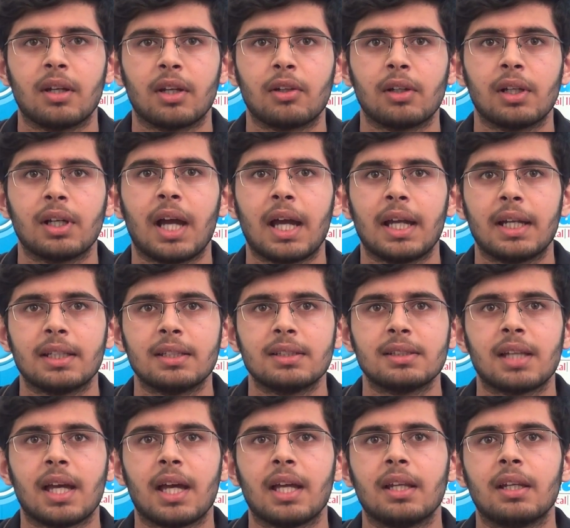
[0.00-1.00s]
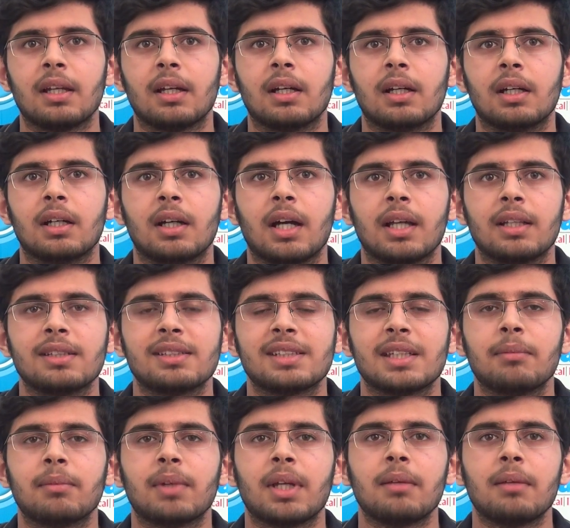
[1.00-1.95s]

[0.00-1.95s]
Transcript: regular guidance and uh, at the same